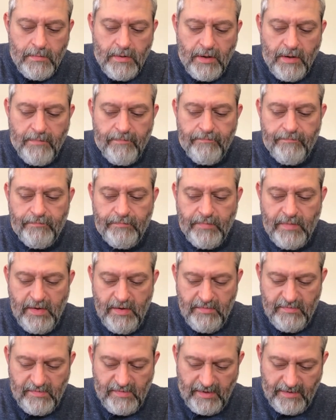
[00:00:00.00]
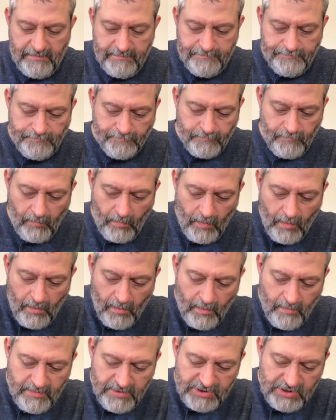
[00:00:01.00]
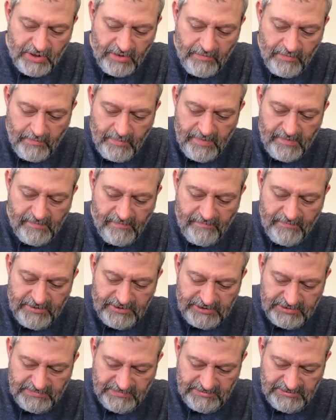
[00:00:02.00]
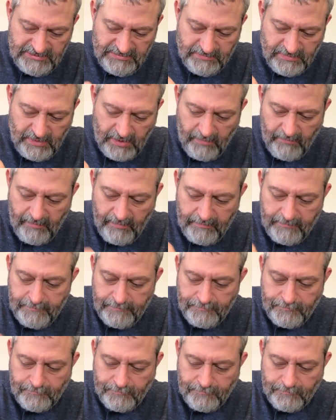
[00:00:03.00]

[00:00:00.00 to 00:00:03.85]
Hold on. Here's a, uh, let me show you the piece of fish. go over there.